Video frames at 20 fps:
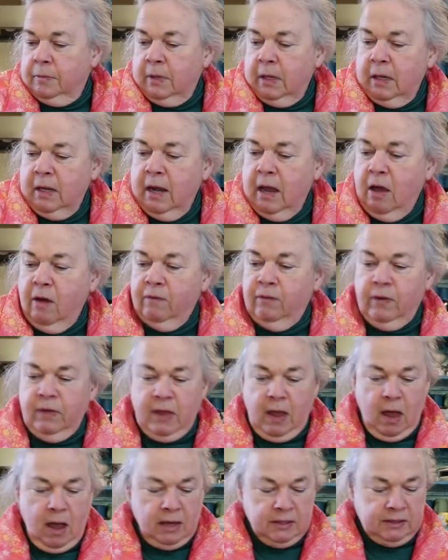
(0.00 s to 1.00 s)
Now for the
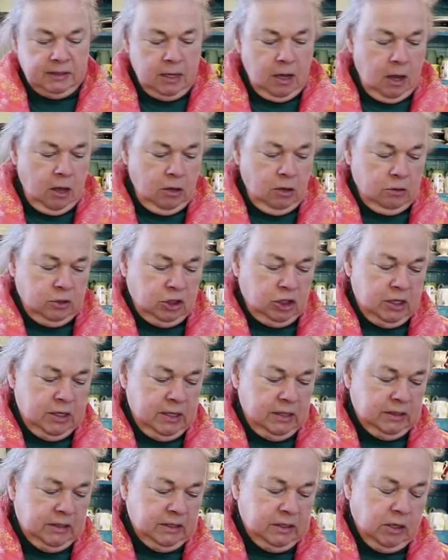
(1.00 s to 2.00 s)
Asiago
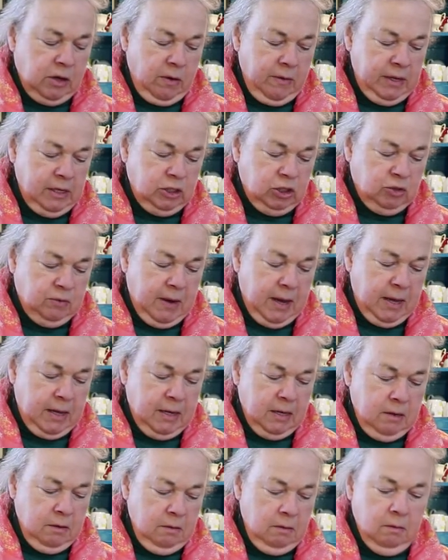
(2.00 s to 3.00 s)
cheese, it's already
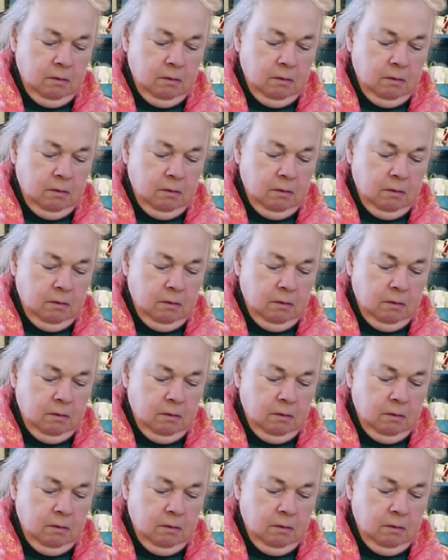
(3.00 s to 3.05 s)
shredded.